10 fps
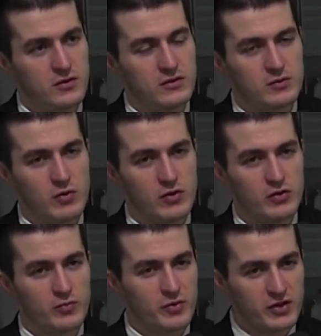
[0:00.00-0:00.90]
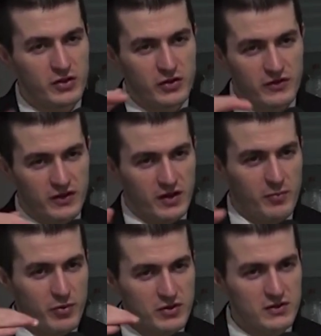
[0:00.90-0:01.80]
smaller group, but you have like a
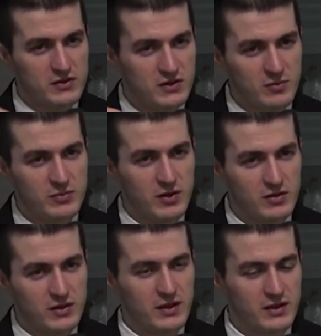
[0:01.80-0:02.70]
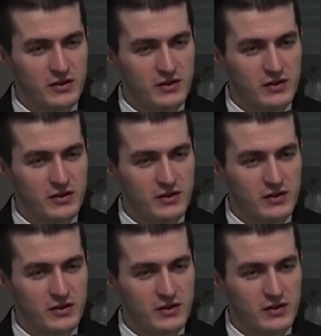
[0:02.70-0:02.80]
bunch of subnet, like yeah,